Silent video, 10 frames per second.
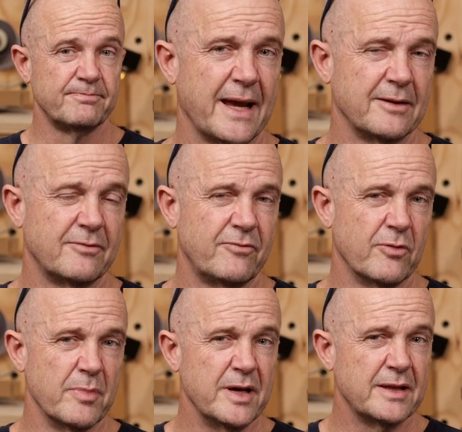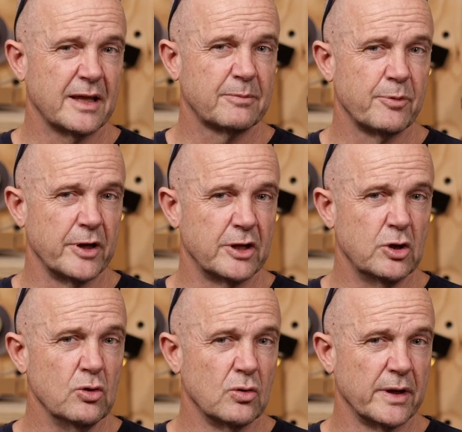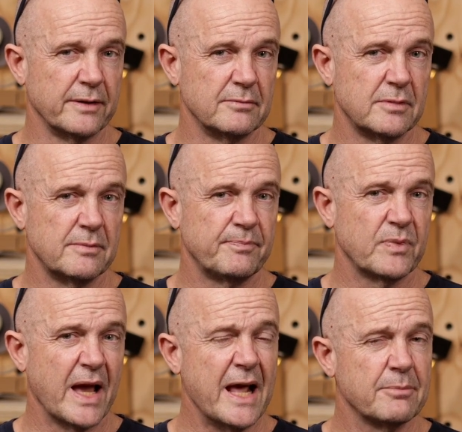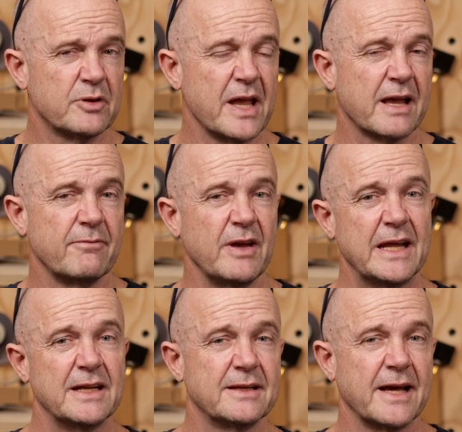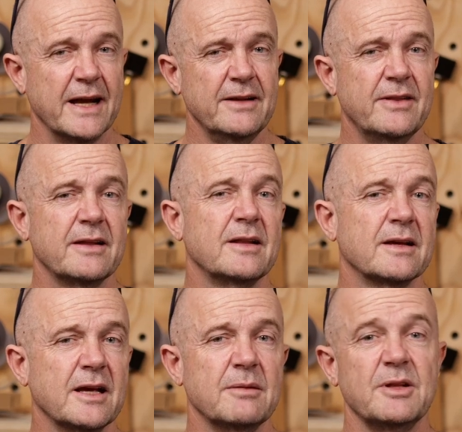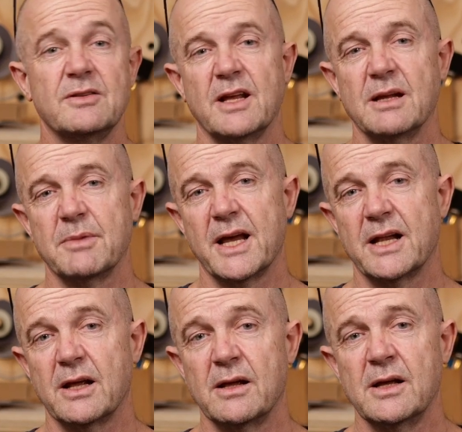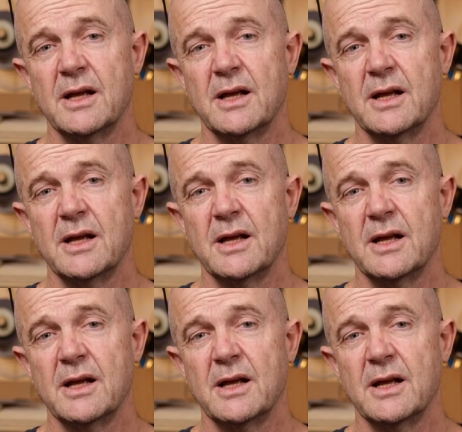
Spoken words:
And for me, that's pretty cool. And AtomStack have indicated that they're going to be sending me out a